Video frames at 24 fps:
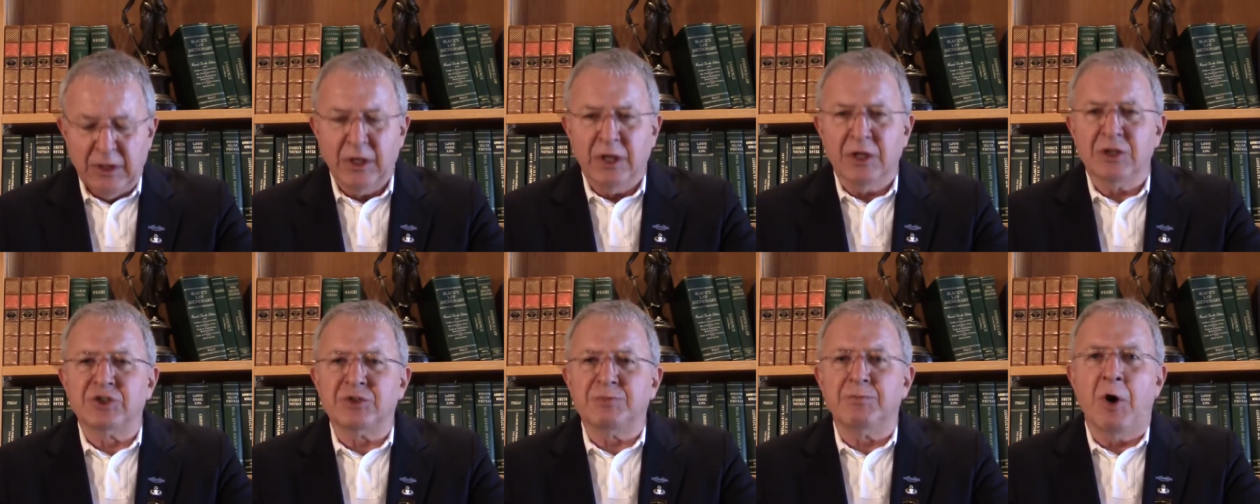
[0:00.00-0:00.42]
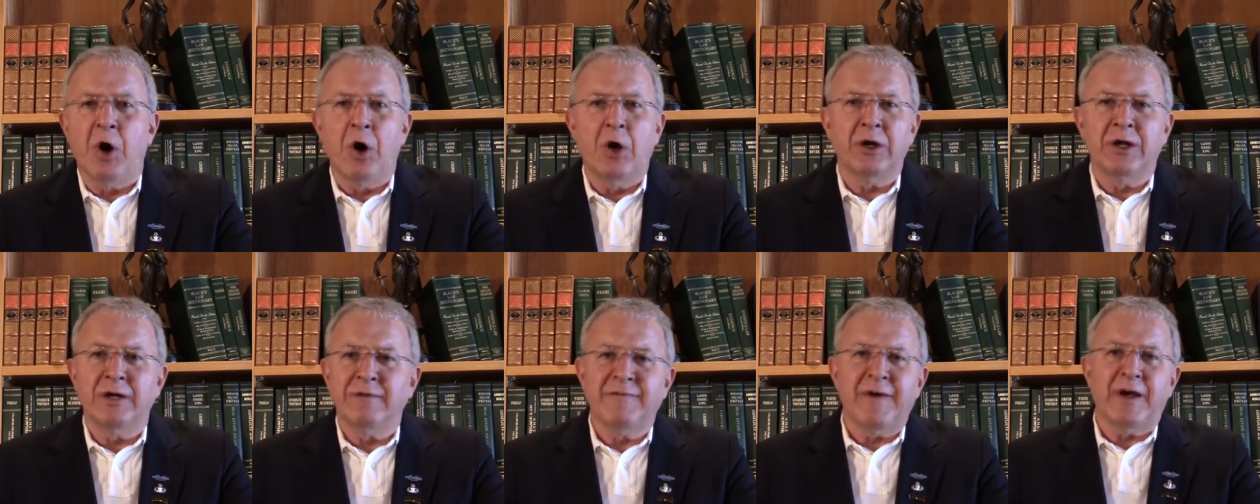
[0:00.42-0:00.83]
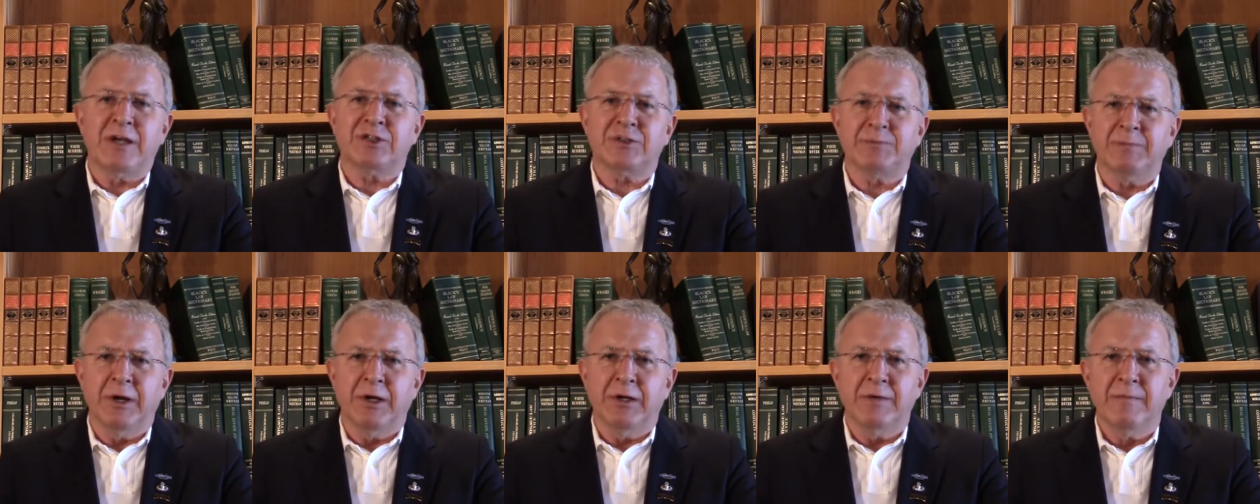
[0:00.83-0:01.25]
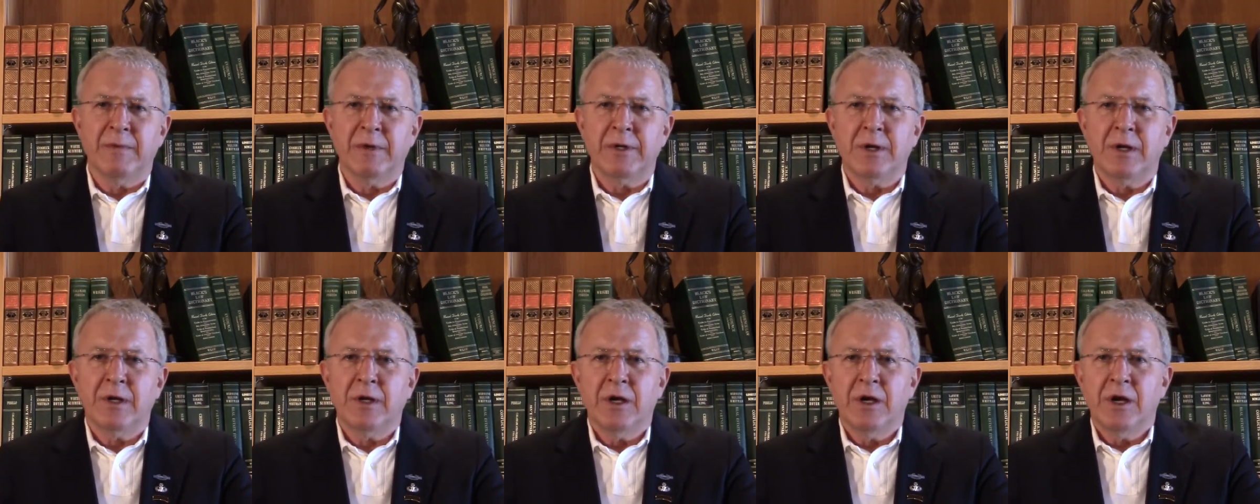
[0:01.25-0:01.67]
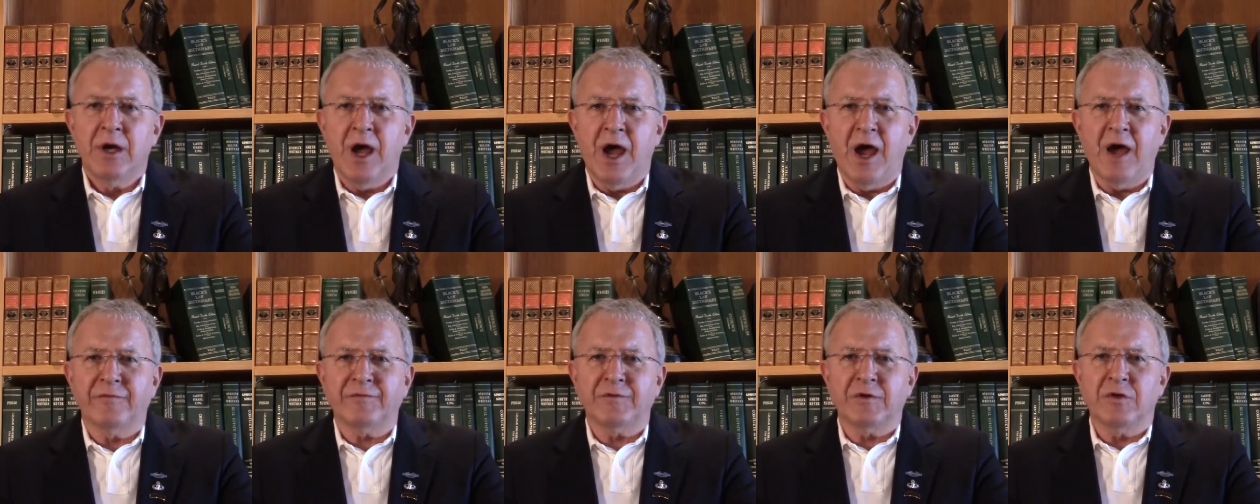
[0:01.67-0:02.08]
A small investment
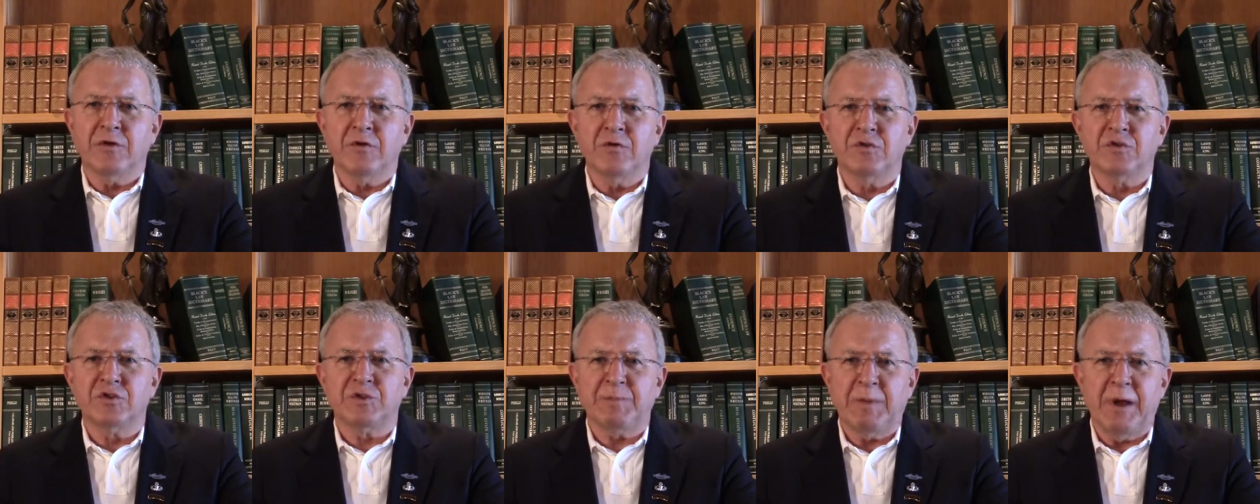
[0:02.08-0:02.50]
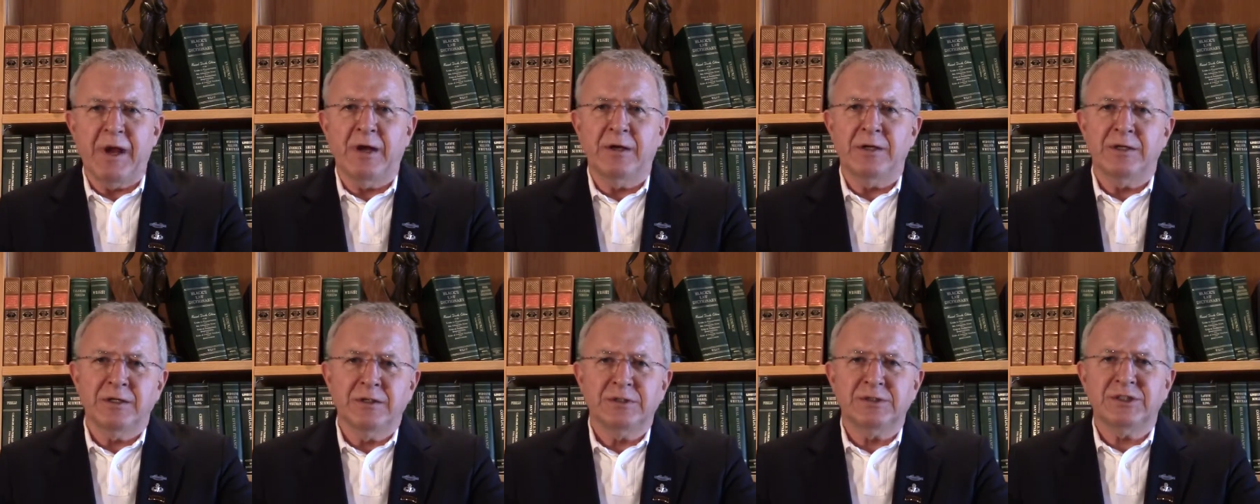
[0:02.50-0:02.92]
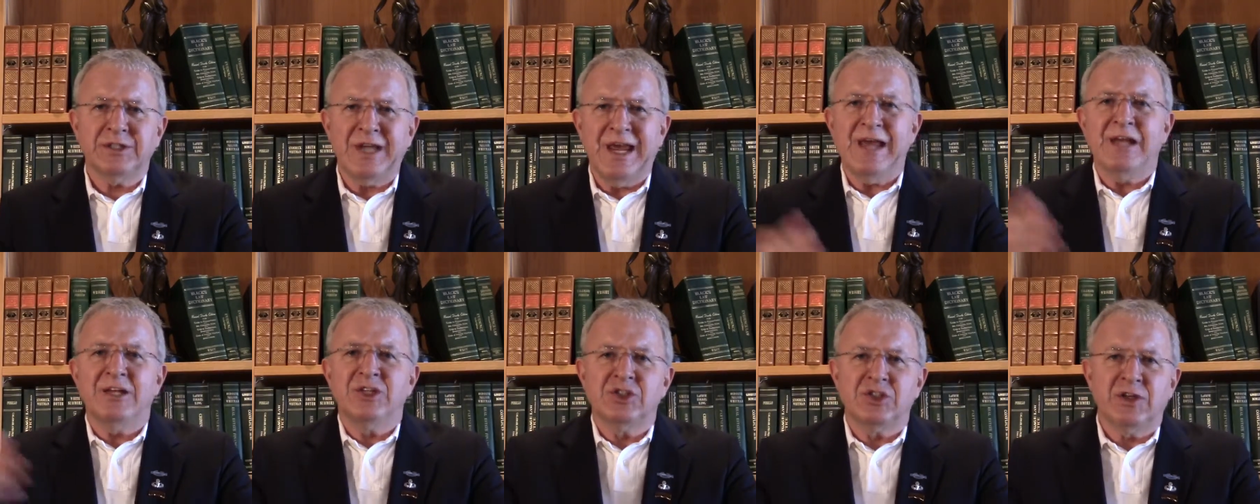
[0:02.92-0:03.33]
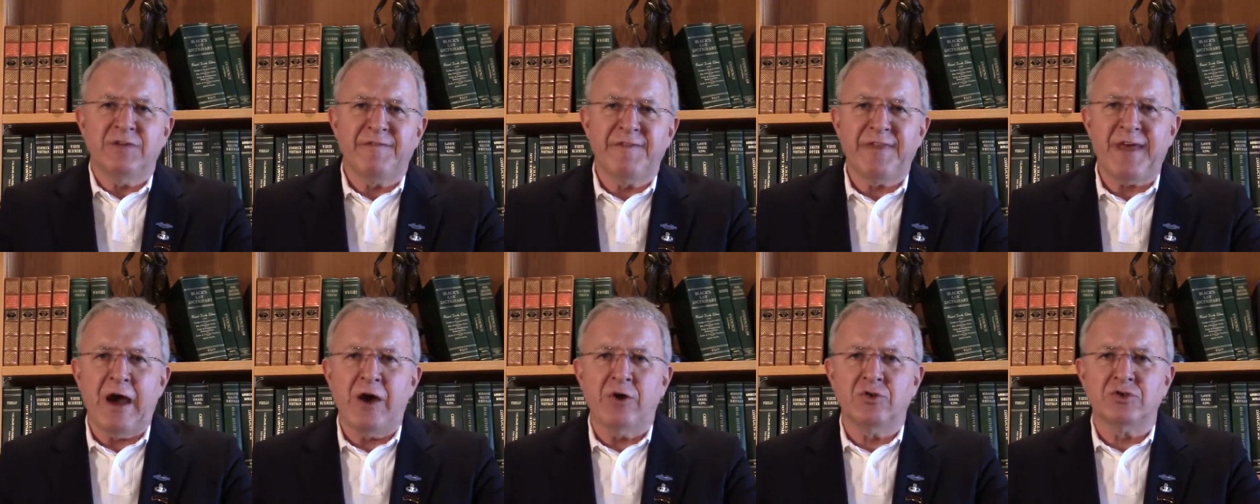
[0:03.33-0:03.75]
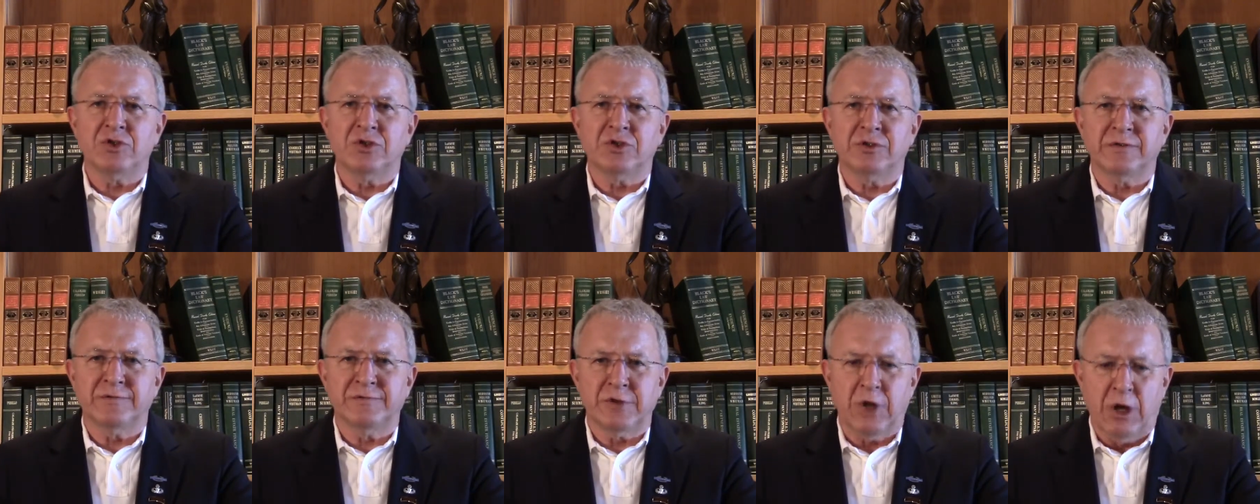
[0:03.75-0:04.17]
after you've spent tens of
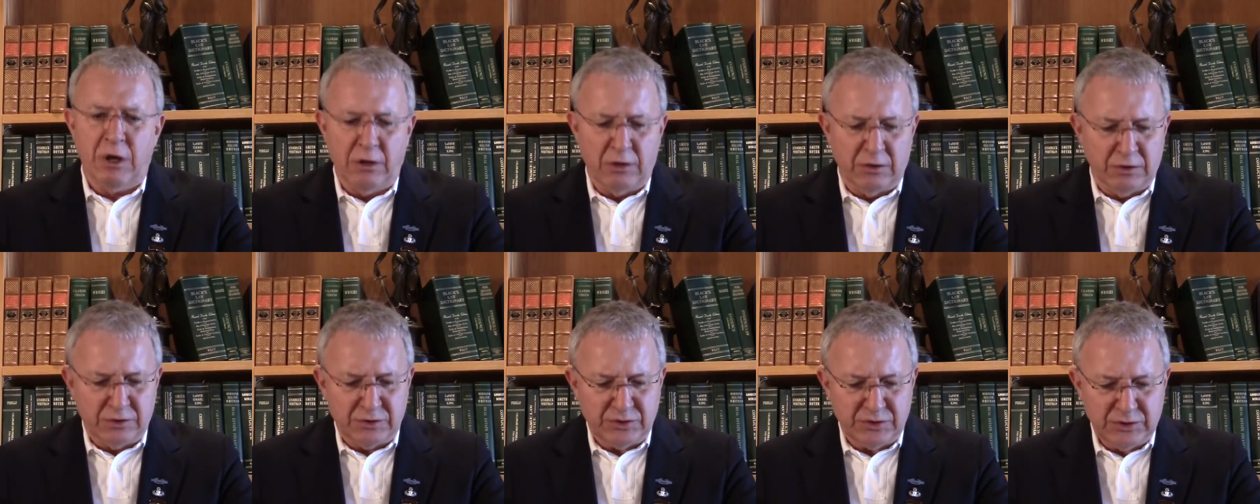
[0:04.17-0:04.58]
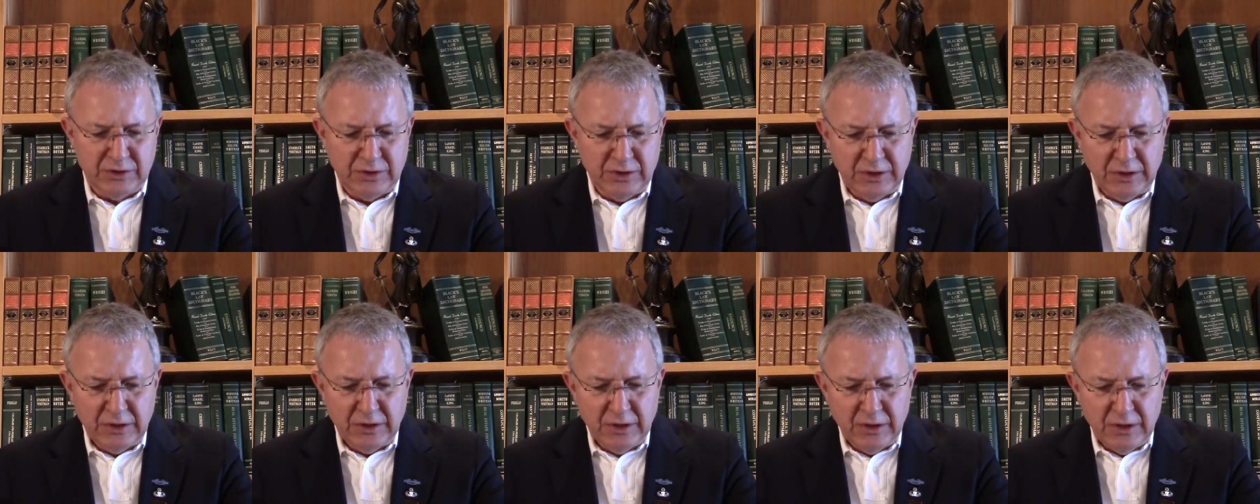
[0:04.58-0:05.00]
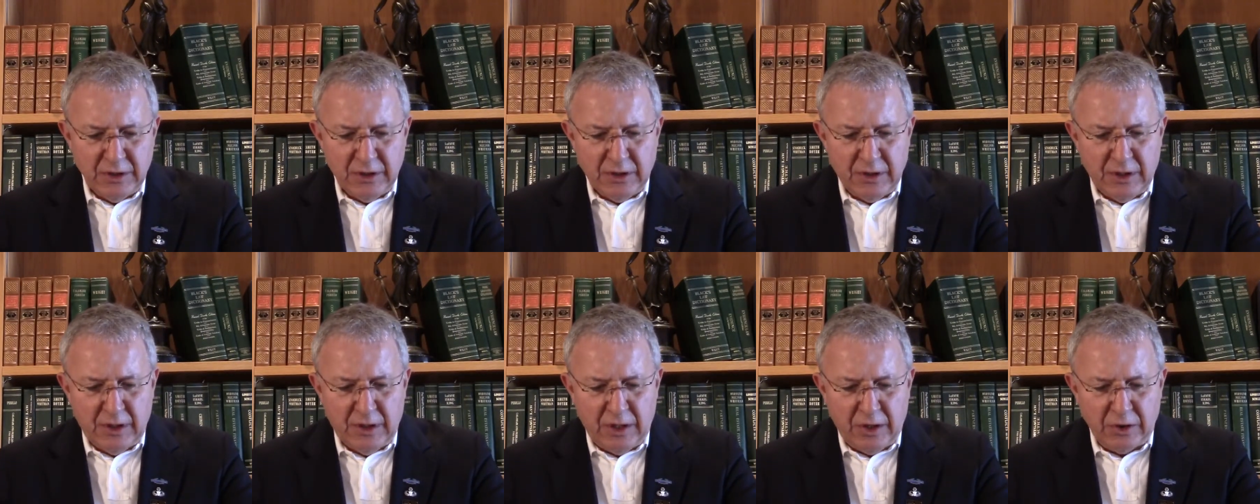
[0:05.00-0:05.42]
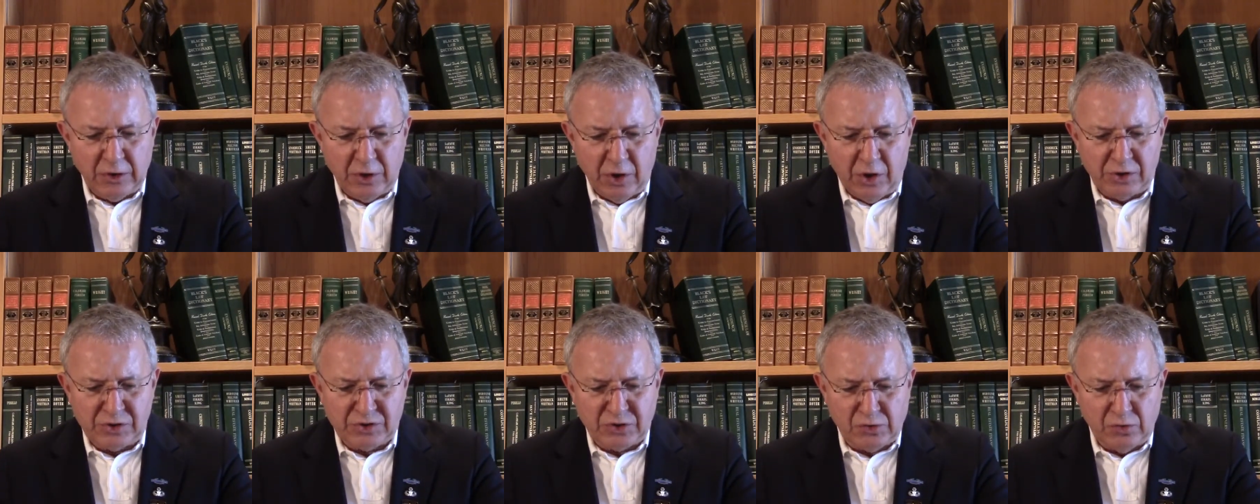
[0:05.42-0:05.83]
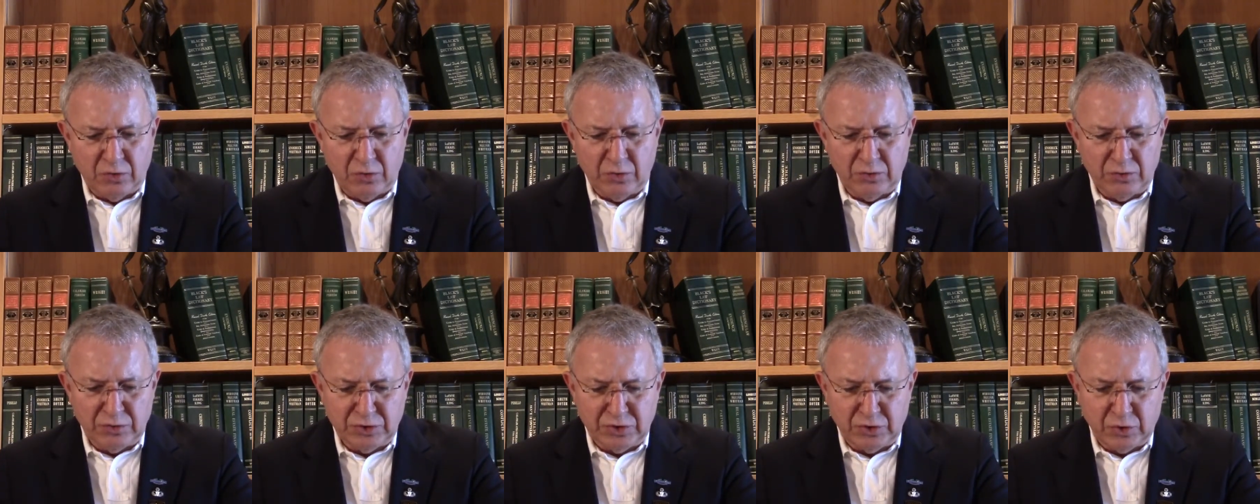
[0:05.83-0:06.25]
thousands of dollars on law
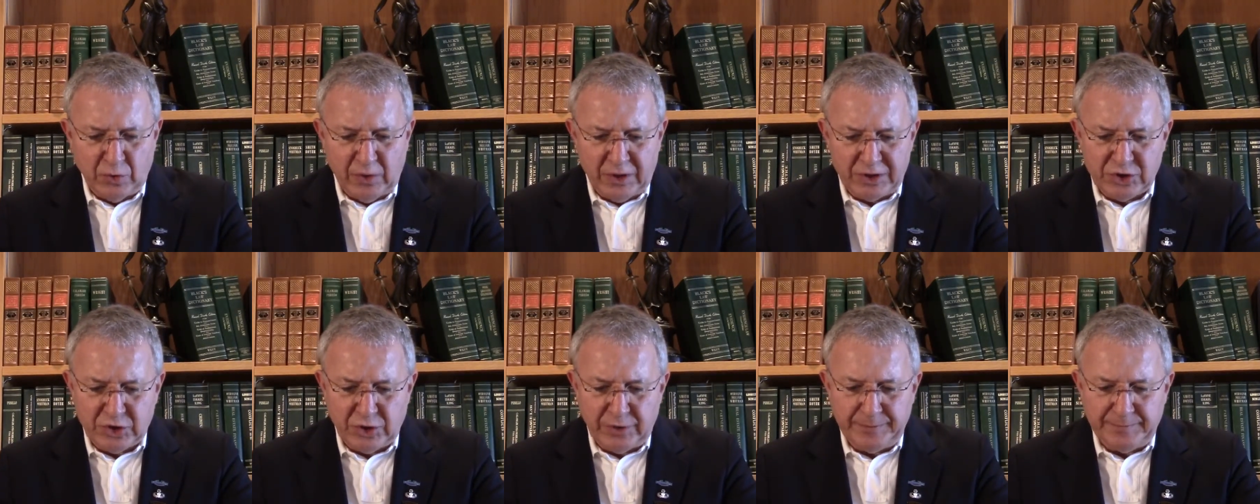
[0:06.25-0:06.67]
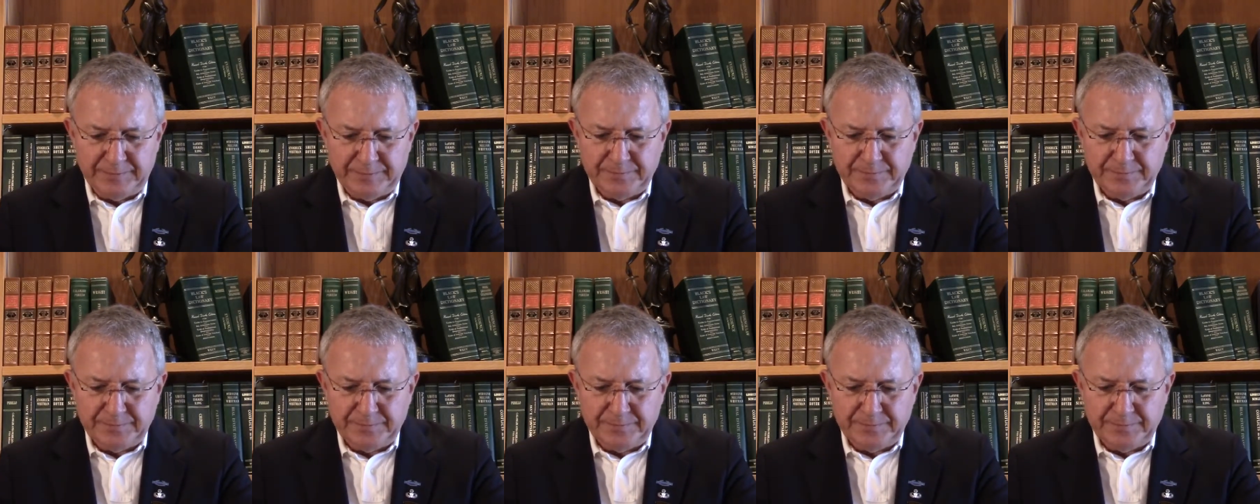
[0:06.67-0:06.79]
school tuition.